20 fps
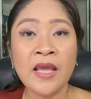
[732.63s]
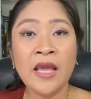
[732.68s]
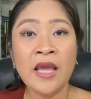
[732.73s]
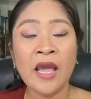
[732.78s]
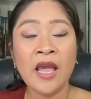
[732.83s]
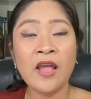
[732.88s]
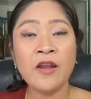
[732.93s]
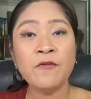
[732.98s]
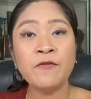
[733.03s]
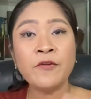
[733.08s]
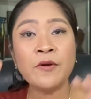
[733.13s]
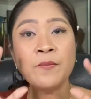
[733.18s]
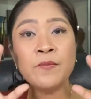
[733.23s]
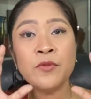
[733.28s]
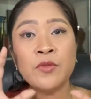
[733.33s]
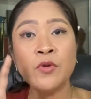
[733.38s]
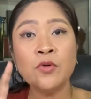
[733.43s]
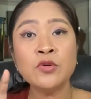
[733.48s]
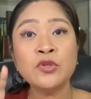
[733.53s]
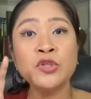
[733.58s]
And from
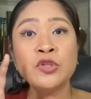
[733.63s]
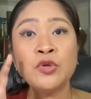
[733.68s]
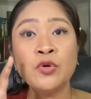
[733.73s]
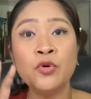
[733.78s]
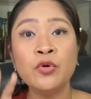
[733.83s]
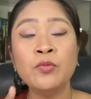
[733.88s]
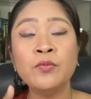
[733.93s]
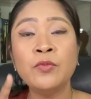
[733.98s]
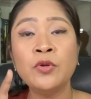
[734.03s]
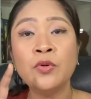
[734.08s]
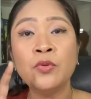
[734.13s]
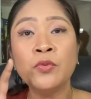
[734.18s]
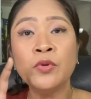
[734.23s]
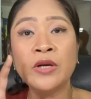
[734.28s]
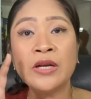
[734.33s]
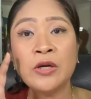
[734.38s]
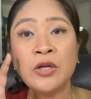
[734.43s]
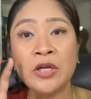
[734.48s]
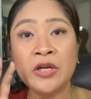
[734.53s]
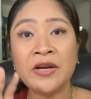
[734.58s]
those whom you
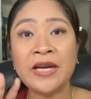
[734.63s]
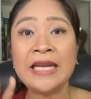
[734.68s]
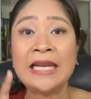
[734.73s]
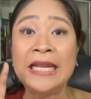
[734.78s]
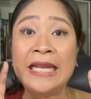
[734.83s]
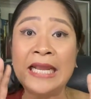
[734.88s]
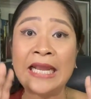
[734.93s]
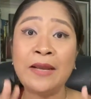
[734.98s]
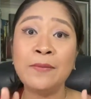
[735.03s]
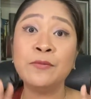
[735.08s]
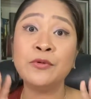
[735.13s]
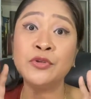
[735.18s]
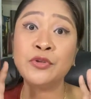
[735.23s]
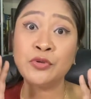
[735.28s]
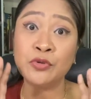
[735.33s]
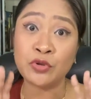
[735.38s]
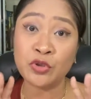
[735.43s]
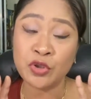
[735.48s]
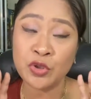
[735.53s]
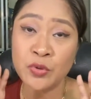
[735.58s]
were already able
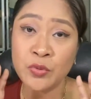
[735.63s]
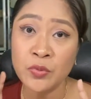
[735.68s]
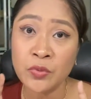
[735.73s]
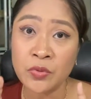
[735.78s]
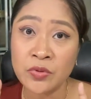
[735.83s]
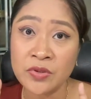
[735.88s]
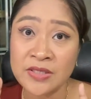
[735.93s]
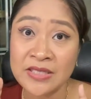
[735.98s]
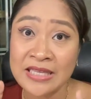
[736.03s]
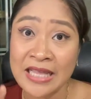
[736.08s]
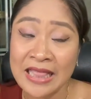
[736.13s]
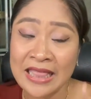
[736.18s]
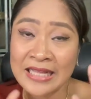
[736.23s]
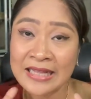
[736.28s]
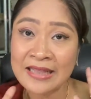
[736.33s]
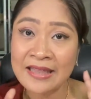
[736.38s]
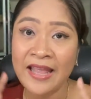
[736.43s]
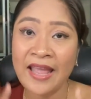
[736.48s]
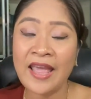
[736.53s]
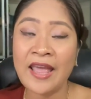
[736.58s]
to choose, the
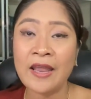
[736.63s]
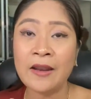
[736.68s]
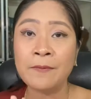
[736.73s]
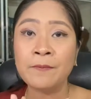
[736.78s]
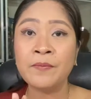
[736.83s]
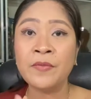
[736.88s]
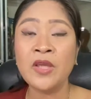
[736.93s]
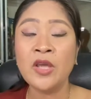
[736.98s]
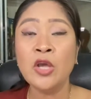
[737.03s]
10,